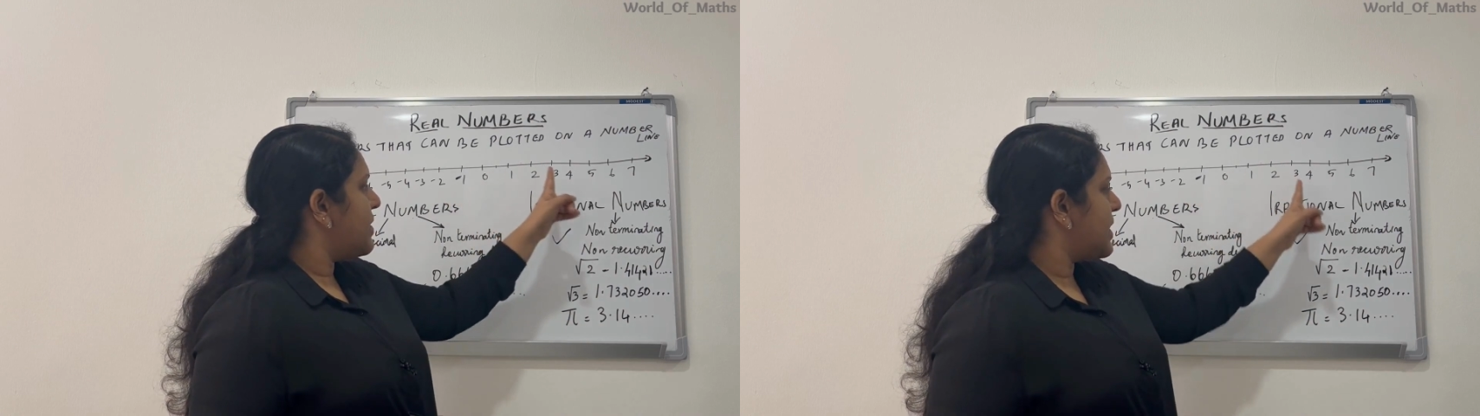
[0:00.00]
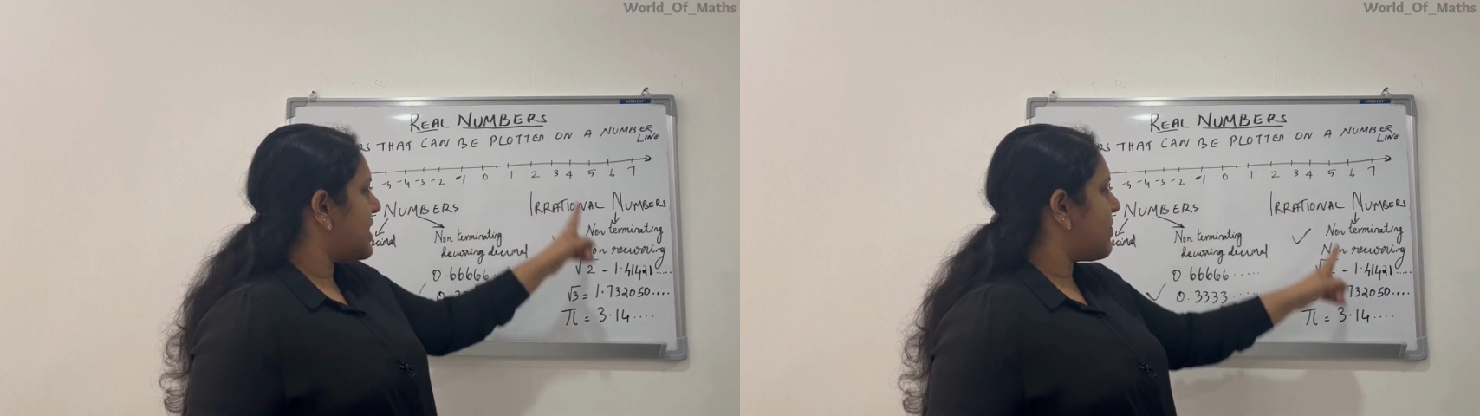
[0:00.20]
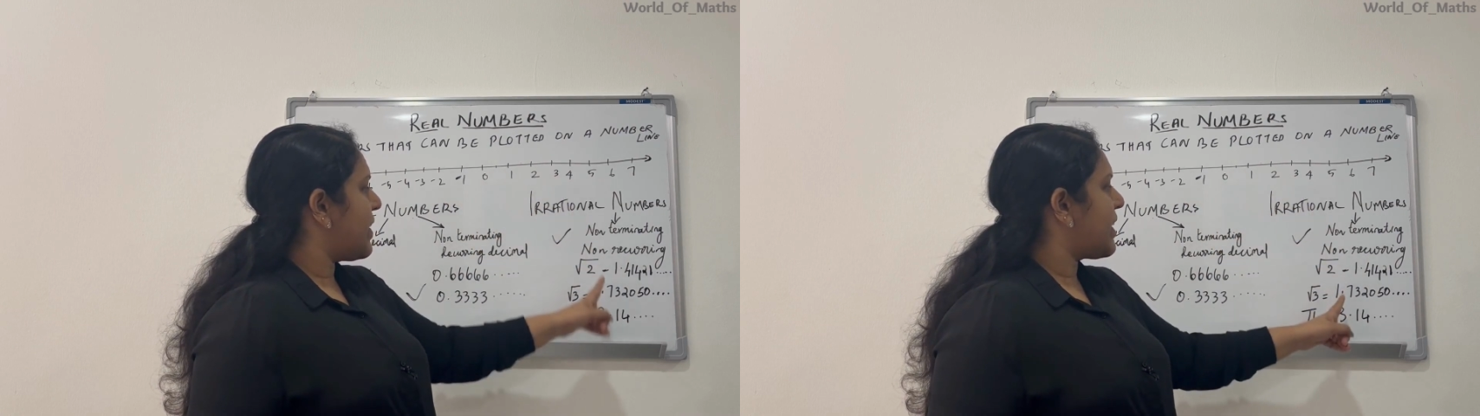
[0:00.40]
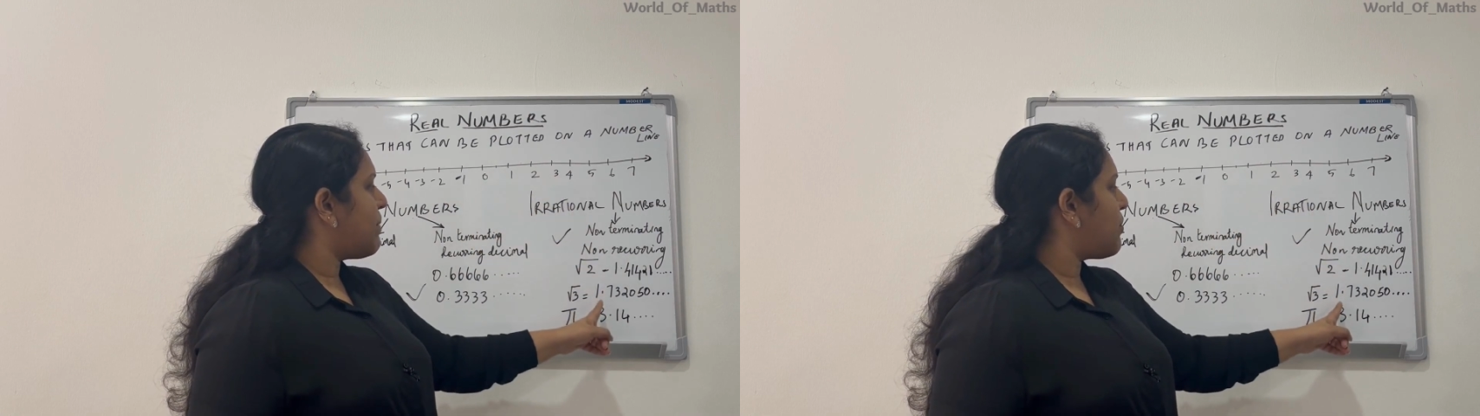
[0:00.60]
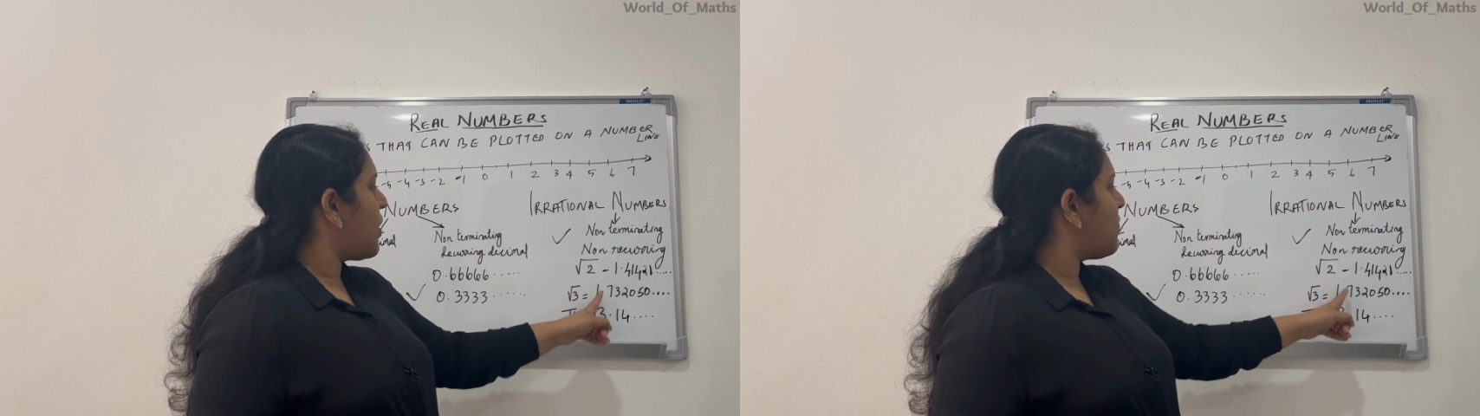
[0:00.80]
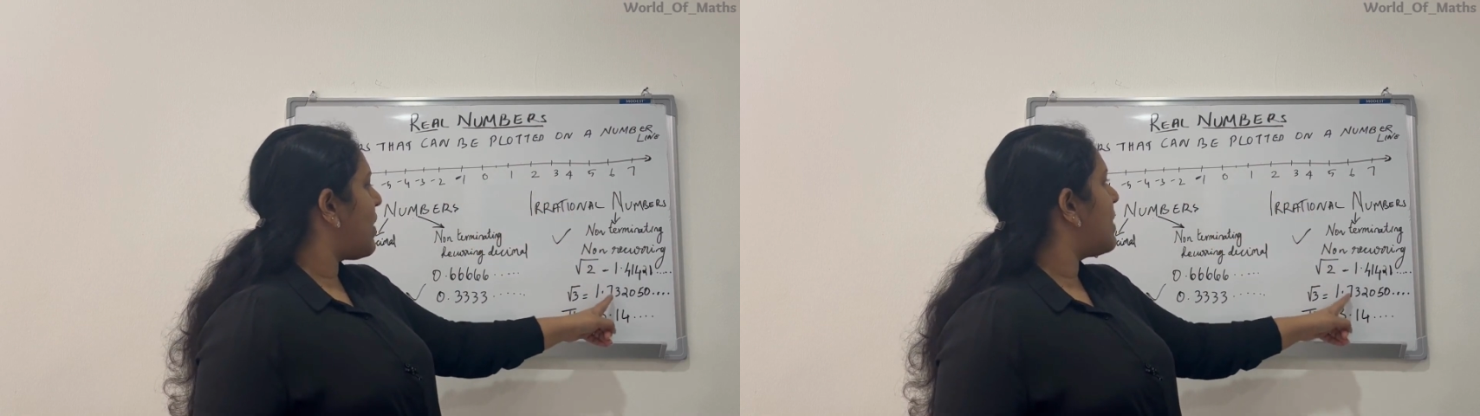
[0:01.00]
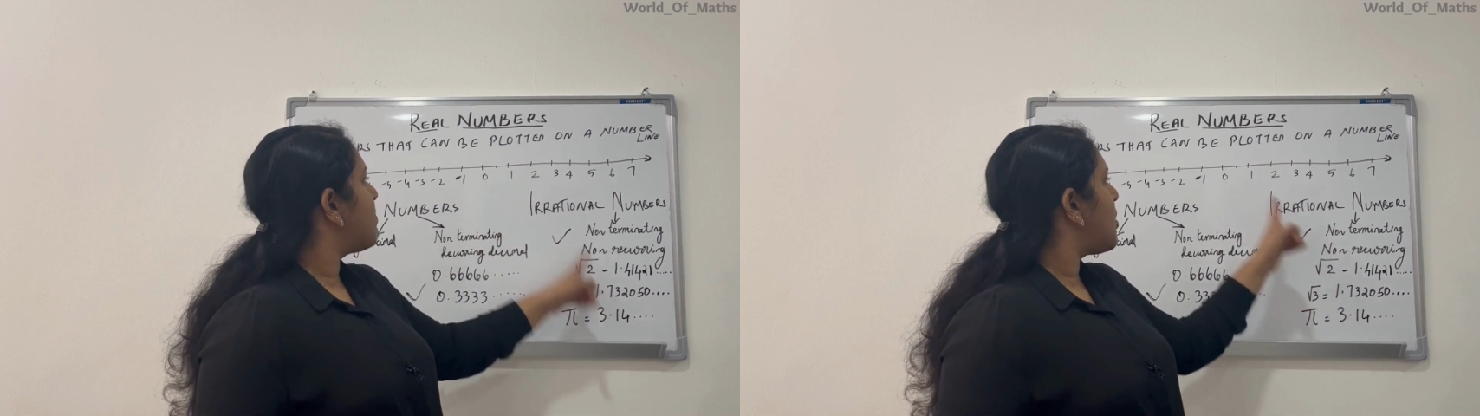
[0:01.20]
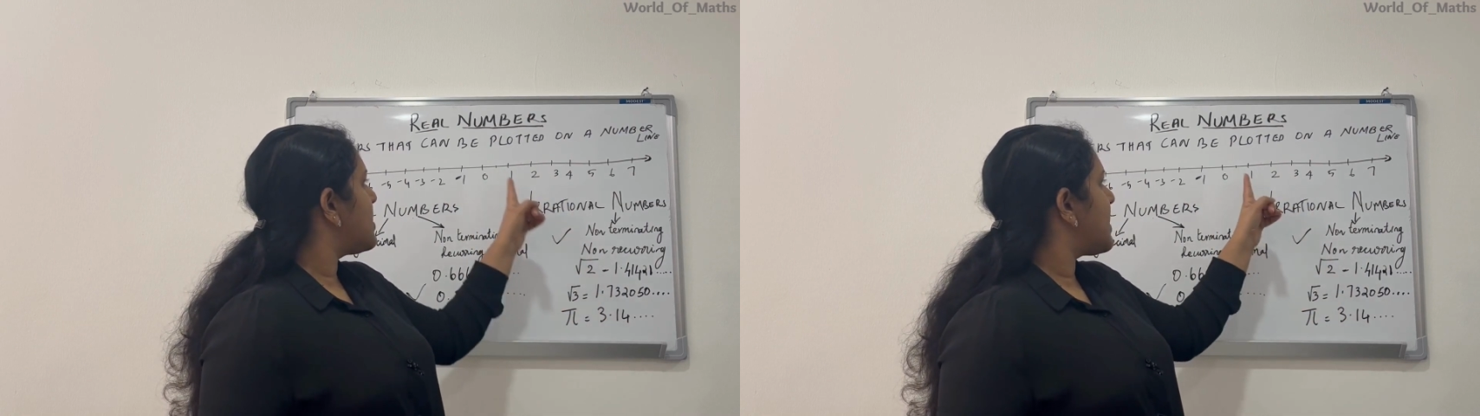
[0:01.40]
Yes, we can plot
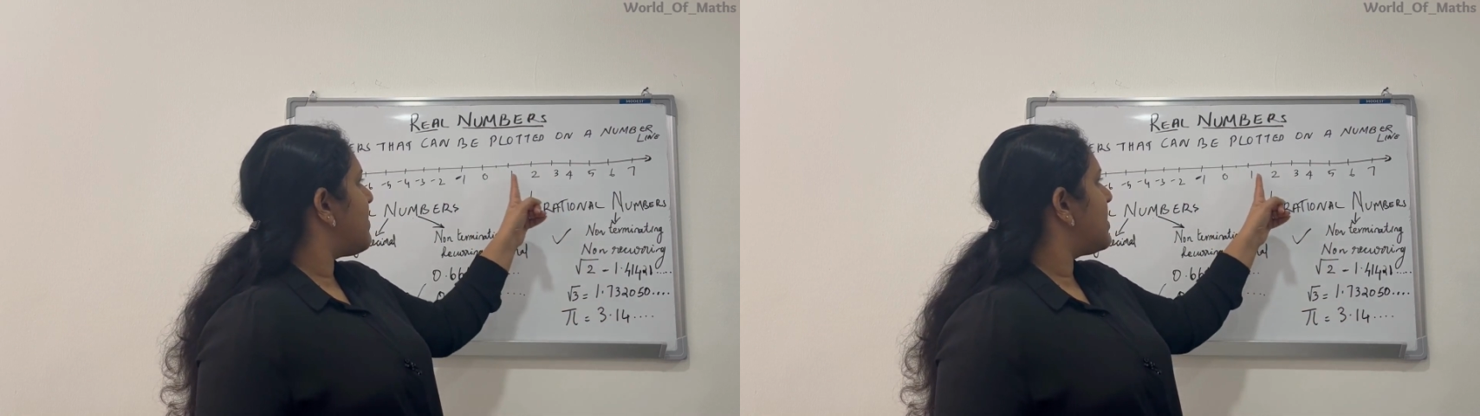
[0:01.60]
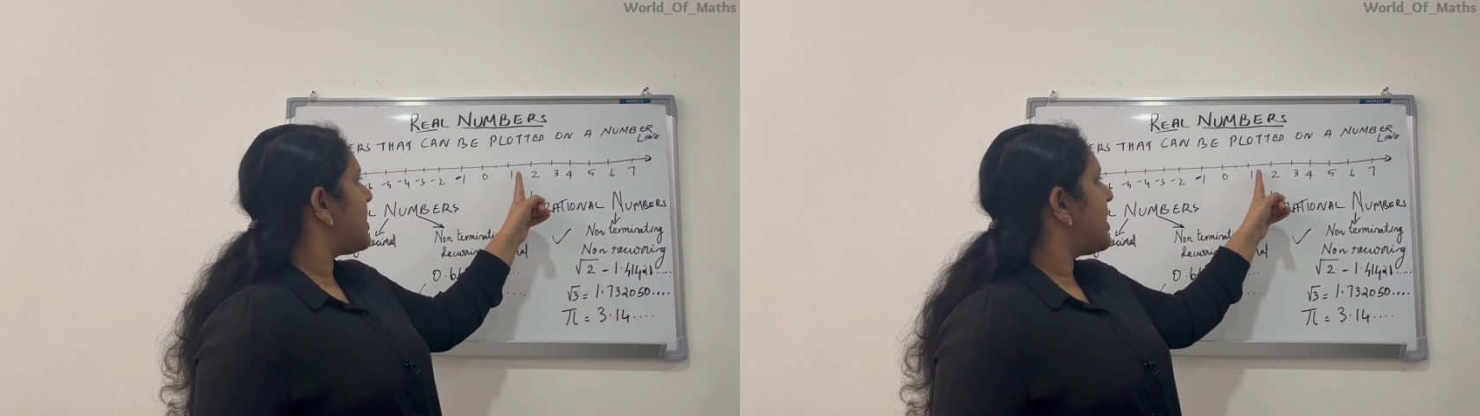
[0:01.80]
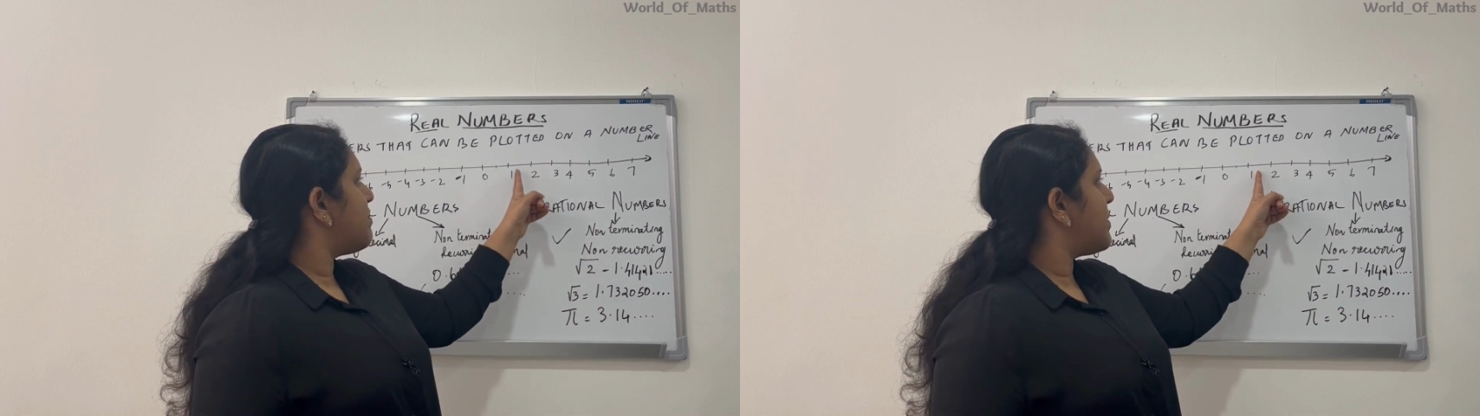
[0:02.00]
1.73 in